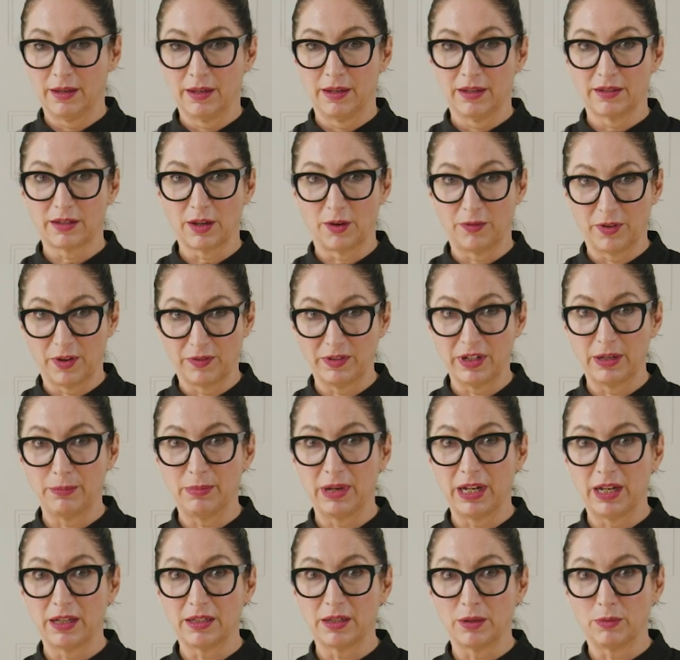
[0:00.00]
So 15
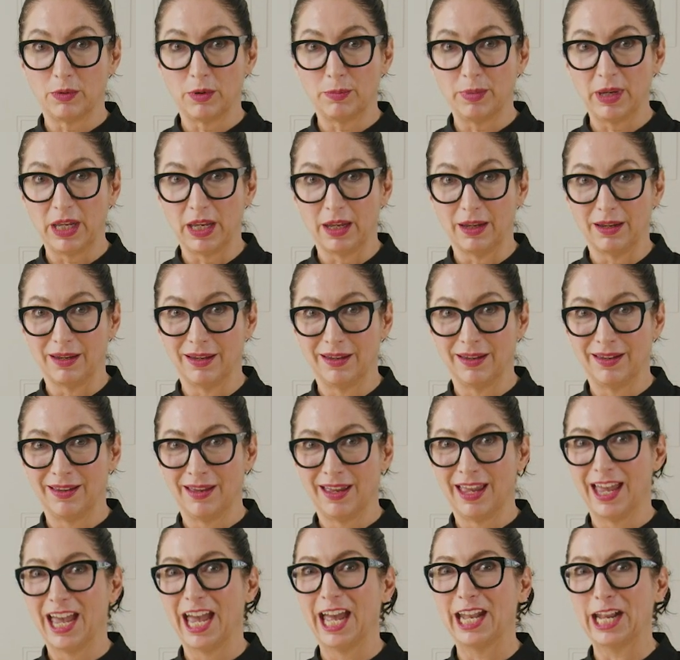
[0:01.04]
minutes it will be,
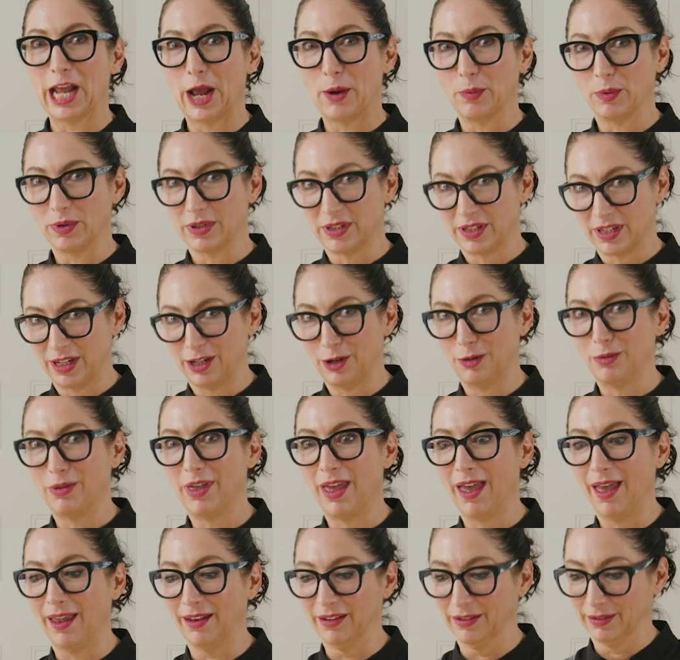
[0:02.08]
and I will see you
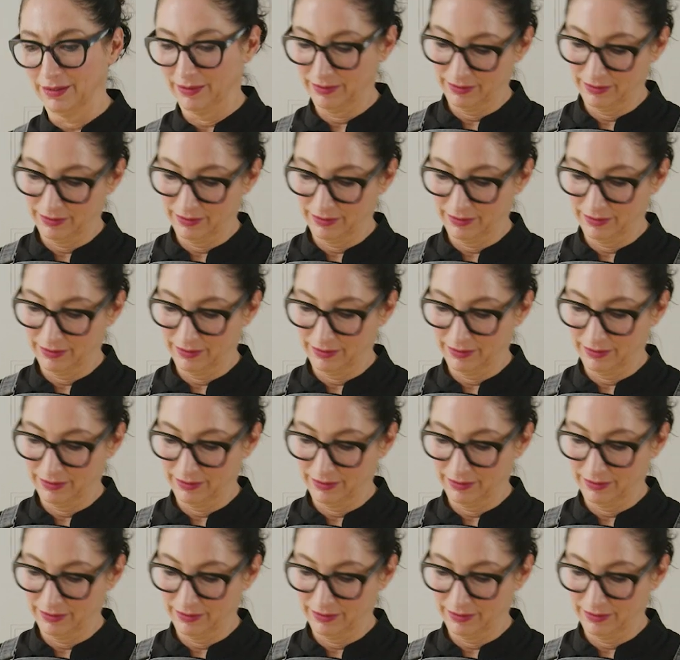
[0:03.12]
then.